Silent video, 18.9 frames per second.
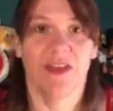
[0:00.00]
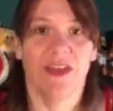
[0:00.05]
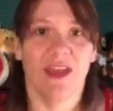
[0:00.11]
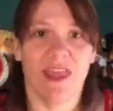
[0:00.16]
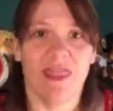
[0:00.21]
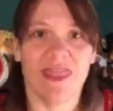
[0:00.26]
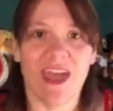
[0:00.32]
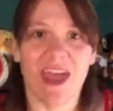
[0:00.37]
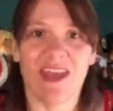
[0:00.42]

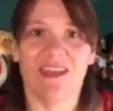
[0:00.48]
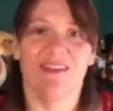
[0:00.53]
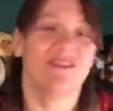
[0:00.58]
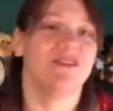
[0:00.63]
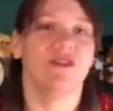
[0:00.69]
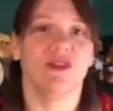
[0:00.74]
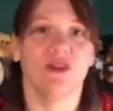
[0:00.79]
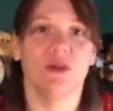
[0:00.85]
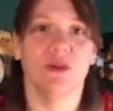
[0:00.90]
And that is,
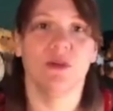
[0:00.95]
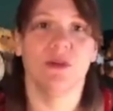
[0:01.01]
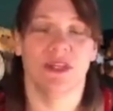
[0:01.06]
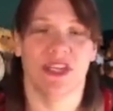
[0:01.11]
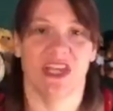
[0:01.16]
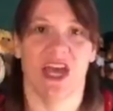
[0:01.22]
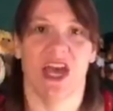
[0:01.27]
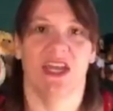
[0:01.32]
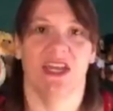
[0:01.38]
do
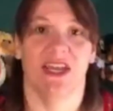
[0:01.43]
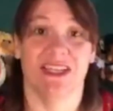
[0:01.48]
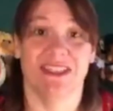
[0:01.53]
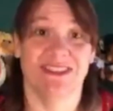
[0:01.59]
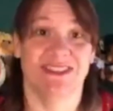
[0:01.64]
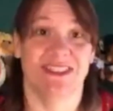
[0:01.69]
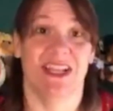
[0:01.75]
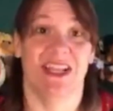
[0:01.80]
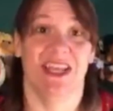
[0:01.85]
not
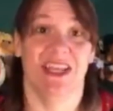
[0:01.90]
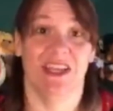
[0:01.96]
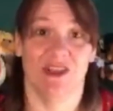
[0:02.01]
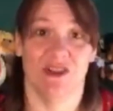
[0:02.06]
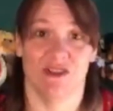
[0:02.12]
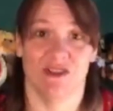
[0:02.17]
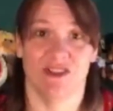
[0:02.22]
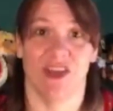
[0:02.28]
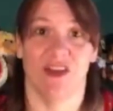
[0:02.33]
isolate
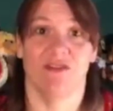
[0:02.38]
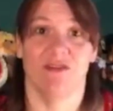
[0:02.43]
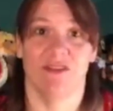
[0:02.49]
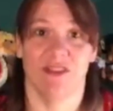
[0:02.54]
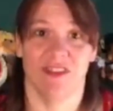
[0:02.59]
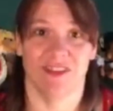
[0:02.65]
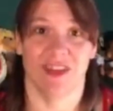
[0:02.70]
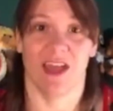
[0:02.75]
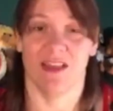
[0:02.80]
yourself
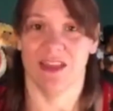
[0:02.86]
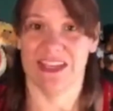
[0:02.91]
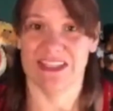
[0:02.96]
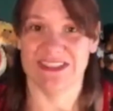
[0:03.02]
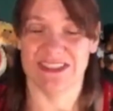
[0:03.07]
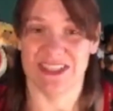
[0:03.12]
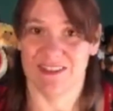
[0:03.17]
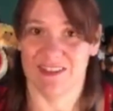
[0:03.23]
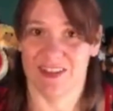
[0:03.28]
this holiday
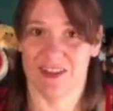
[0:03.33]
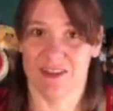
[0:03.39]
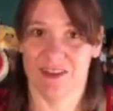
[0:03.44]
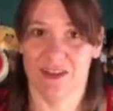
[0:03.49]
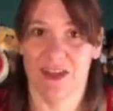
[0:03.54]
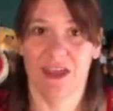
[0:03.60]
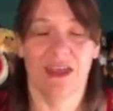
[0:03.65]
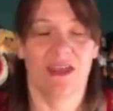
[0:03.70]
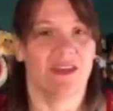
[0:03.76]
season.
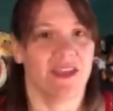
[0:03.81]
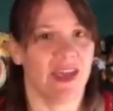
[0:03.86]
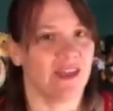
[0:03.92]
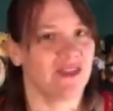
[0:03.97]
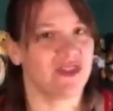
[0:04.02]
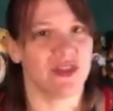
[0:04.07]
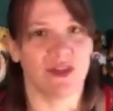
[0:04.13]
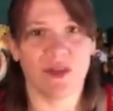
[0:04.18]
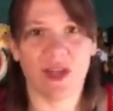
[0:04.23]
Yes,
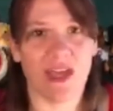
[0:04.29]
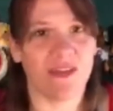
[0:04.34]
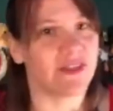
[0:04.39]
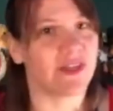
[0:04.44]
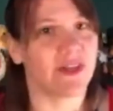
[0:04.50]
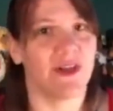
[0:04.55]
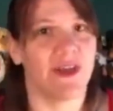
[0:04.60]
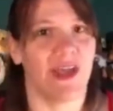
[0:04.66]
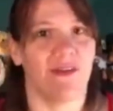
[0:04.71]
you don't have to
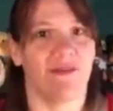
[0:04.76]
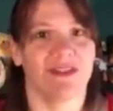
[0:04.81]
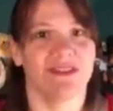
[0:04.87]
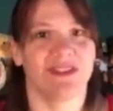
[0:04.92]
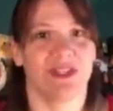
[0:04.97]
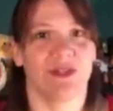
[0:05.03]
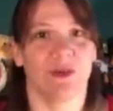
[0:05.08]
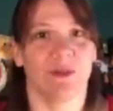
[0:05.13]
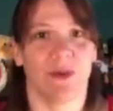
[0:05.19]
go to every
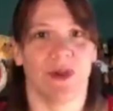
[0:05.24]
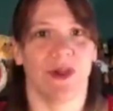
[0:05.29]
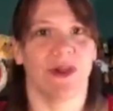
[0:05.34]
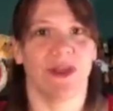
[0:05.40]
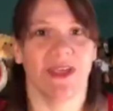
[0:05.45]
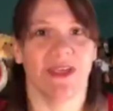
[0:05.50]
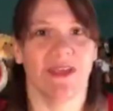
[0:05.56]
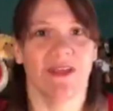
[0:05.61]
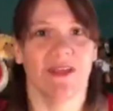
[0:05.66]
single
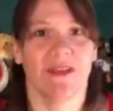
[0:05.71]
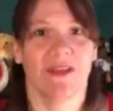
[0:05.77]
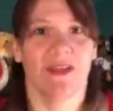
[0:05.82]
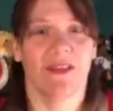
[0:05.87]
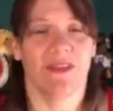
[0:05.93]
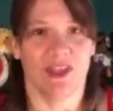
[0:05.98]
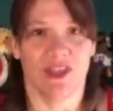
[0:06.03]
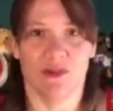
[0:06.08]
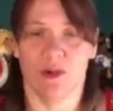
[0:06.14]
party
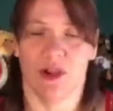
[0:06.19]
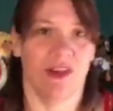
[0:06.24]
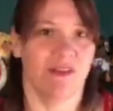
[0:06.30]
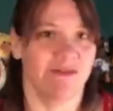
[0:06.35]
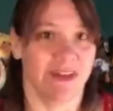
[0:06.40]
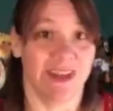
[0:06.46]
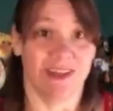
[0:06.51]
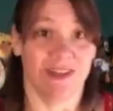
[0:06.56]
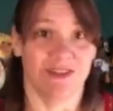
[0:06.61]
that you are
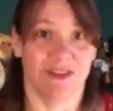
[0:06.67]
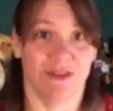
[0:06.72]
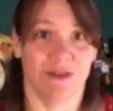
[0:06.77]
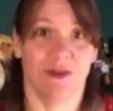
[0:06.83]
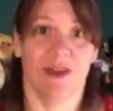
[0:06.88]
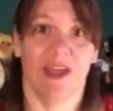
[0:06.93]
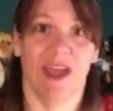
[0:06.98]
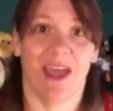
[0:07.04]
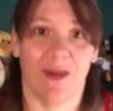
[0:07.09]
invited to.
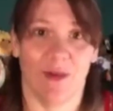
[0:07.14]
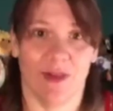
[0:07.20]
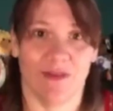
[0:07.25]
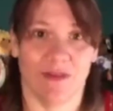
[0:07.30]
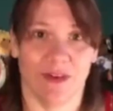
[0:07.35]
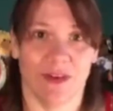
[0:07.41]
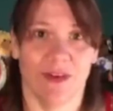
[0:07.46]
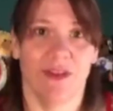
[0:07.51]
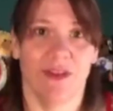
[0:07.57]

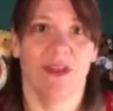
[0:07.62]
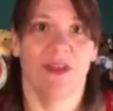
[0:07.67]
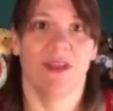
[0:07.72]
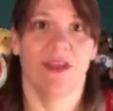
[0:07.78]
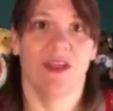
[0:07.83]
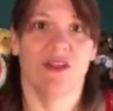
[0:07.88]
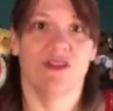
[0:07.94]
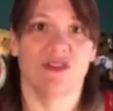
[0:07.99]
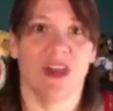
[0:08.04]
However,
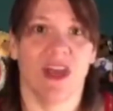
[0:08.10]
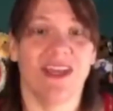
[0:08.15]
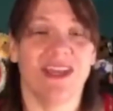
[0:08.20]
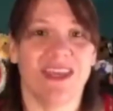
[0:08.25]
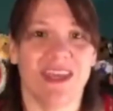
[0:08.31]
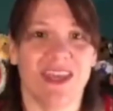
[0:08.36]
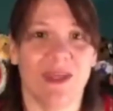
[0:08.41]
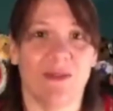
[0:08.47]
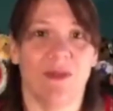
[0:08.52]
try to
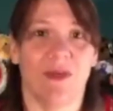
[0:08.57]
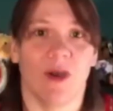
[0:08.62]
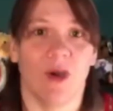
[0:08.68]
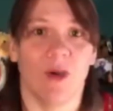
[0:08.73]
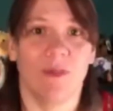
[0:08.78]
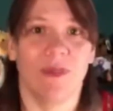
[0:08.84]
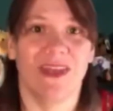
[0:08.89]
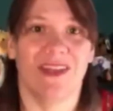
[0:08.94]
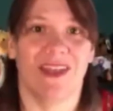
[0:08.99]
keep
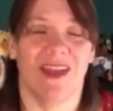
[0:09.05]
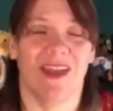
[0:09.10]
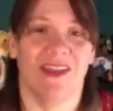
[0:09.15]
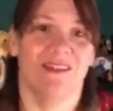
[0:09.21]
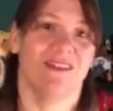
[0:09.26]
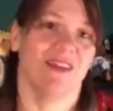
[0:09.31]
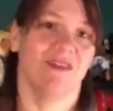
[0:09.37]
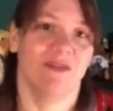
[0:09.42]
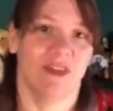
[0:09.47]
open
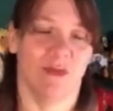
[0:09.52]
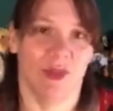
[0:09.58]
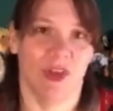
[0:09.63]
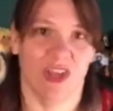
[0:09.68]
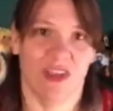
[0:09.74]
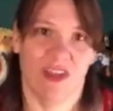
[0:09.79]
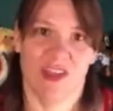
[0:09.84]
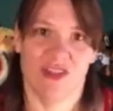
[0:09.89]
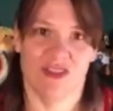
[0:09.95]
lines of
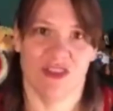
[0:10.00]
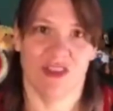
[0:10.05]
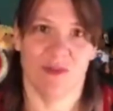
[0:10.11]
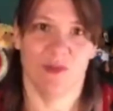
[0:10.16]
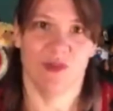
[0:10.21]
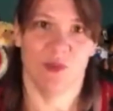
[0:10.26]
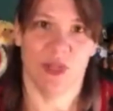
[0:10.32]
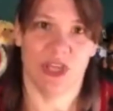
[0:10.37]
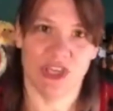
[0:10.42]
communication
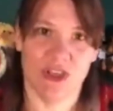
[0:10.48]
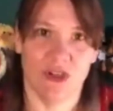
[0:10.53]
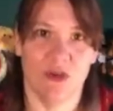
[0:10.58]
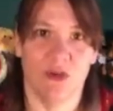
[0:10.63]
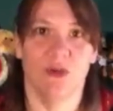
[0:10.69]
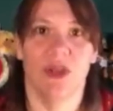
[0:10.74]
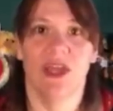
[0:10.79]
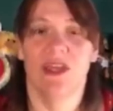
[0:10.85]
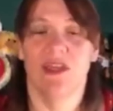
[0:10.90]
between
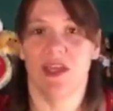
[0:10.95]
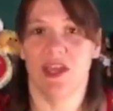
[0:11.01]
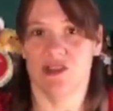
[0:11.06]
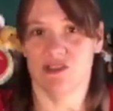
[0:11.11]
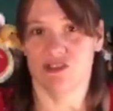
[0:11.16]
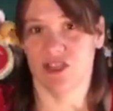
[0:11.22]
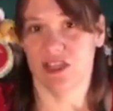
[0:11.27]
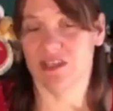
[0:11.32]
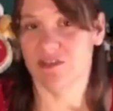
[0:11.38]
you and your
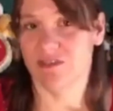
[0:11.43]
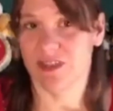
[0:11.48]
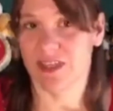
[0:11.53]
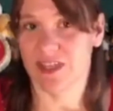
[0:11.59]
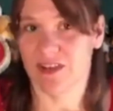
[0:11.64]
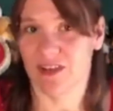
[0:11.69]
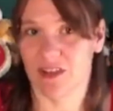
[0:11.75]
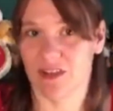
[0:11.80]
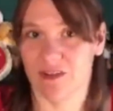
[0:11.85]

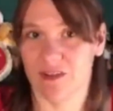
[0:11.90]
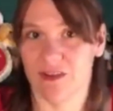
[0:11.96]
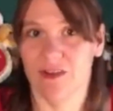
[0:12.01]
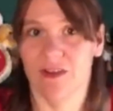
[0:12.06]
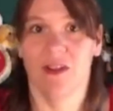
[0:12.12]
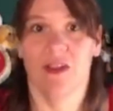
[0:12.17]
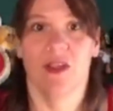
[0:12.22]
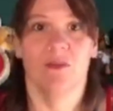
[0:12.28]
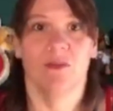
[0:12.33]
significant other,
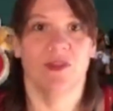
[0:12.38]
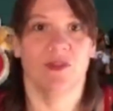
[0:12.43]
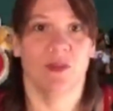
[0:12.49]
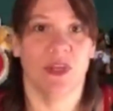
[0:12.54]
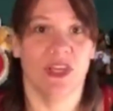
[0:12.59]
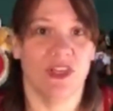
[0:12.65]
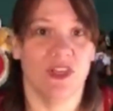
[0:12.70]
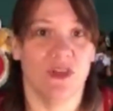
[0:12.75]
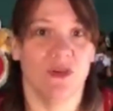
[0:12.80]

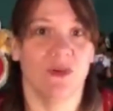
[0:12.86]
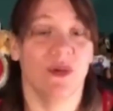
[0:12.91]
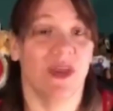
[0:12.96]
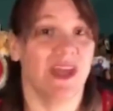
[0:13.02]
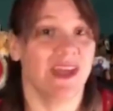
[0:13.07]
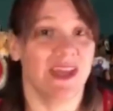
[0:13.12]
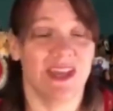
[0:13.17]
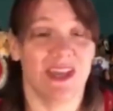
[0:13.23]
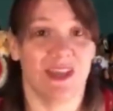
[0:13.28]
between you
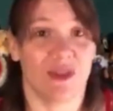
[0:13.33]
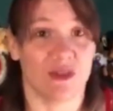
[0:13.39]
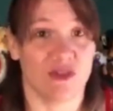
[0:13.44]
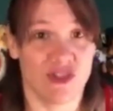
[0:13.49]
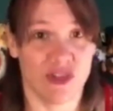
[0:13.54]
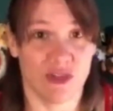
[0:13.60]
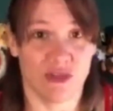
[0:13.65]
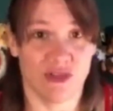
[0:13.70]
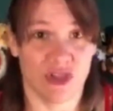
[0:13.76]
and any other
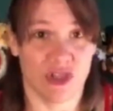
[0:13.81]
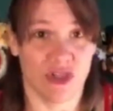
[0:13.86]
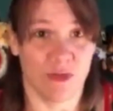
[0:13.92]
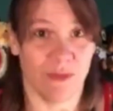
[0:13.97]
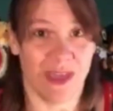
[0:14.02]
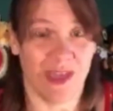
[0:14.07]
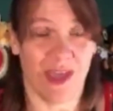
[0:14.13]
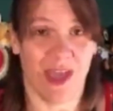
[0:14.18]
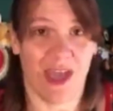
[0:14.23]
children you
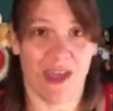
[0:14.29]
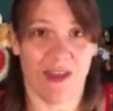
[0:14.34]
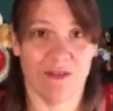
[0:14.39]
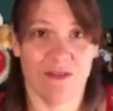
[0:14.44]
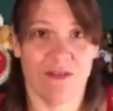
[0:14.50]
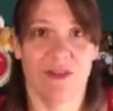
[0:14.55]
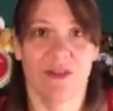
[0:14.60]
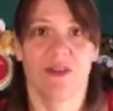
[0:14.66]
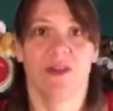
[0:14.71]
may have,
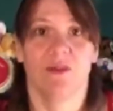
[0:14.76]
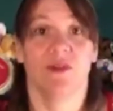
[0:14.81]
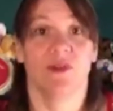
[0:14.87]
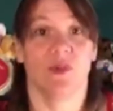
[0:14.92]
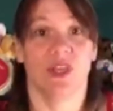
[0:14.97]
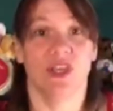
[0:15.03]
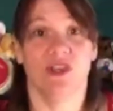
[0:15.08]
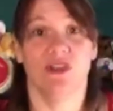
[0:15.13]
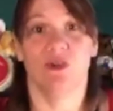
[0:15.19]

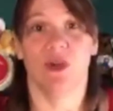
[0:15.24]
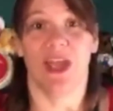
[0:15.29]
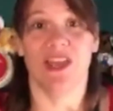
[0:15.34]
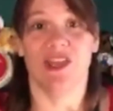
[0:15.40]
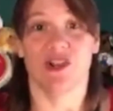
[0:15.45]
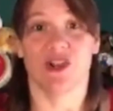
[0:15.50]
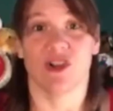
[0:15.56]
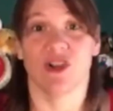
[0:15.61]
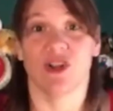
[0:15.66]
between you and
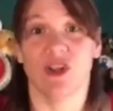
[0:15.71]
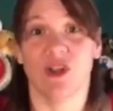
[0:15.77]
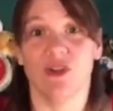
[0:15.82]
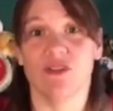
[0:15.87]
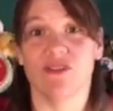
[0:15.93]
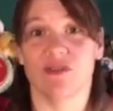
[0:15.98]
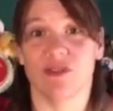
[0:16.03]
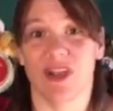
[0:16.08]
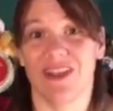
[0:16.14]
your
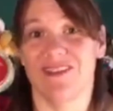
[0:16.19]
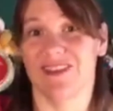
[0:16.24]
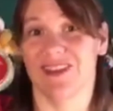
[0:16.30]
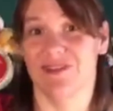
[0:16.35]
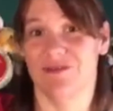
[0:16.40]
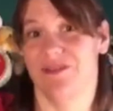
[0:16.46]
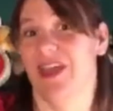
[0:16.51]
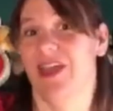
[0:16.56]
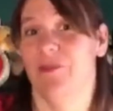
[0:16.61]
close friends
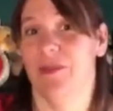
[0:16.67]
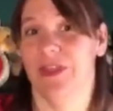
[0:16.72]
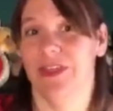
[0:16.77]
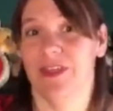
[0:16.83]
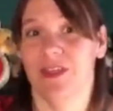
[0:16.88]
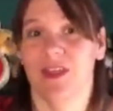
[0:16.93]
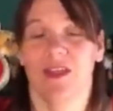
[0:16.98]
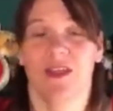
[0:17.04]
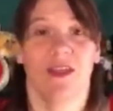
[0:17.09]
and family.
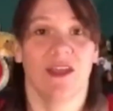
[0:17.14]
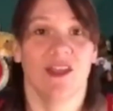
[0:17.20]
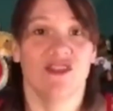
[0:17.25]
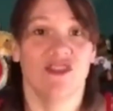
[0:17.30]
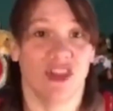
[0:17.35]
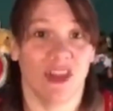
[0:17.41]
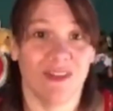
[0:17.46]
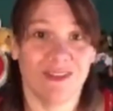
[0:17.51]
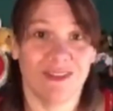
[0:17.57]

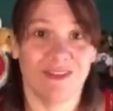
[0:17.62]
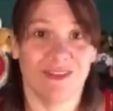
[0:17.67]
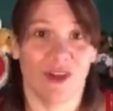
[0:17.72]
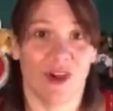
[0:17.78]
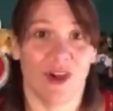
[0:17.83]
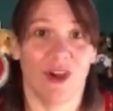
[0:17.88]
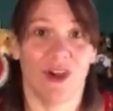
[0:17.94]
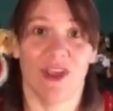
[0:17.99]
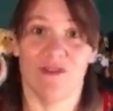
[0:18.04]
Chances
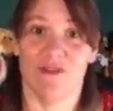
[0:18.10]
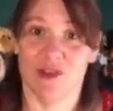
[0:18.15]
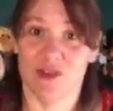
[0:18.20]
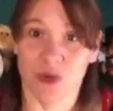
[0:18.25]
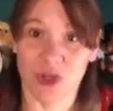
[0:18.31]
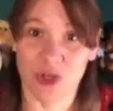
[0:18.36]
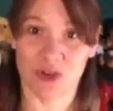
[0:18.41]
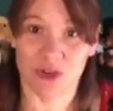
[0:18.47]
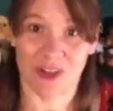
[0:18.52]
are, if
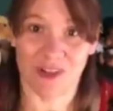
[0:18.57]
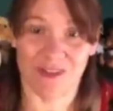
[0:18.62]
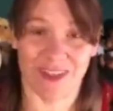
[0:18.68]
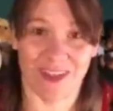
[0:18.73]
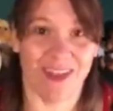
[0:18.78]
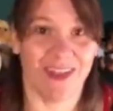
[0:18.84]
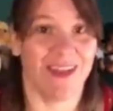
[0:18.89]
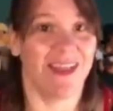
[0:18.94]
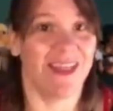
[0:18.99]
you're
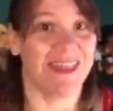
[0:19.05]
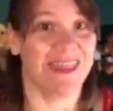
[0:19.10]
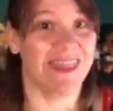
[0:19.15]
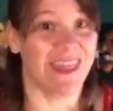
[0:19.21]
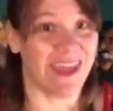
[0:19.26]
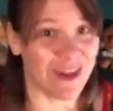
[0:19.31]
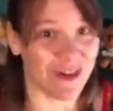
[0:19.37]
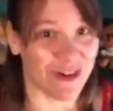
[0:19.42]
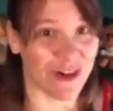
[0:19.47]
grieving,
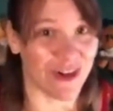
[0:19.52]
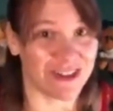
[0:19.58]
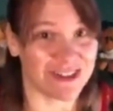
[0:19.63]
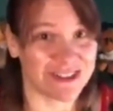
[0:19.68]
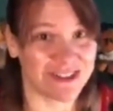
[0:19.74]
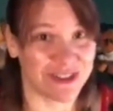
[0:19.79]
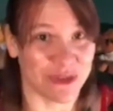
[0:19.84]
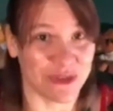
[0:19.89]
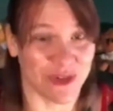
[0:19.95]
they are
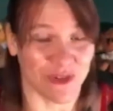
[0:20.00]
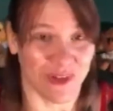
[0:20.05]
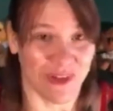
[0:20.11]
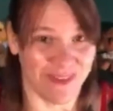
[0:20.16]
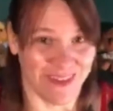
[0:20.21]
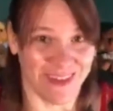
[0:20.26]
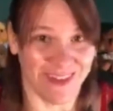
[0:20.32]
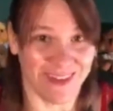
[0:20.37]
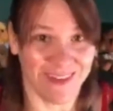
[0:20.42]
also
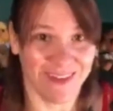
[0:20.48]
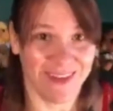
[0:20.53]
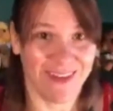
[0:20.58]
grieving.